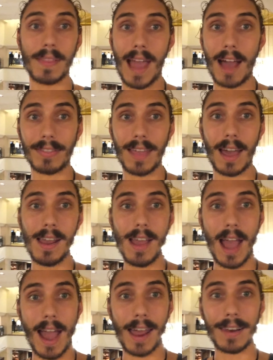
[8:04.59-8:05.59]
without that.
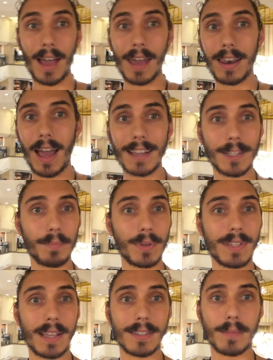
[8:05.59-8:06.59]
And I'd like to
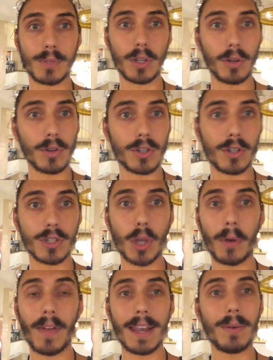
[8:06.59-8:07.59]
present some solutions.
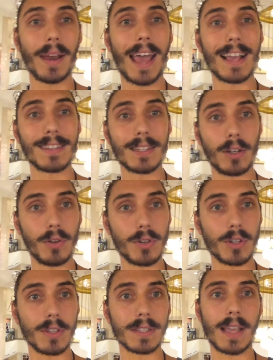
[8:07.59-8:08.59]
So if anyone has
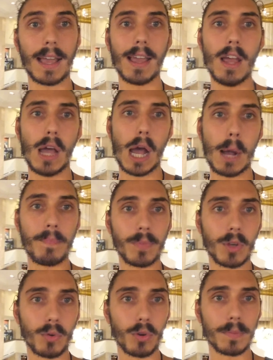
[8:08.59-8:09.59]
solutions, like
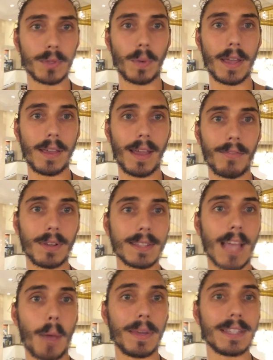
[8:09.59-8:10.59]
groups where everyone's
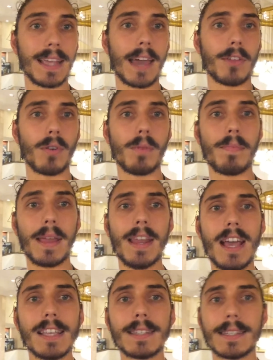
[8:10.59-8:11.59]
coming together and being
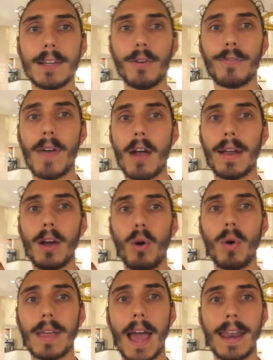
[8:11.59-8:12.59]
still very
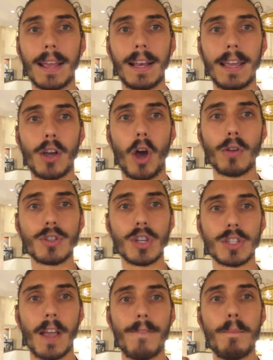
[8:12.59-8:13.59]
organically
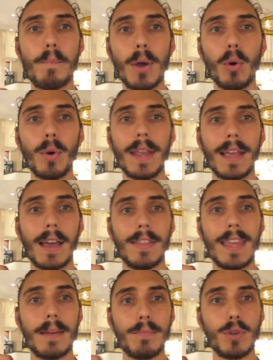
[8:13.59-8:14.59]
conscious of building
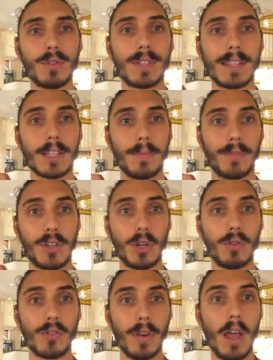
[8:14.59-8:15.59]
the immune system of
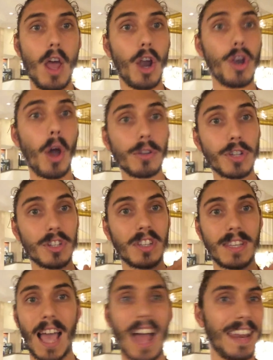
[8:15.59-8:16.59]
children, not just
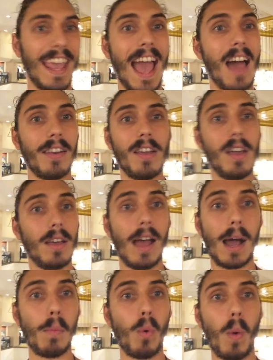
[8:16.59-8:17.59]
cutting out
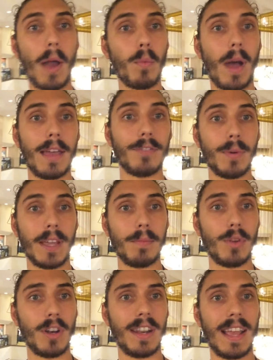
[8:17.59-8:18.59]
one way of doing
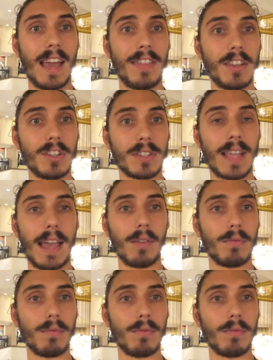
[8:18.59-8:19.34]
immunity and then just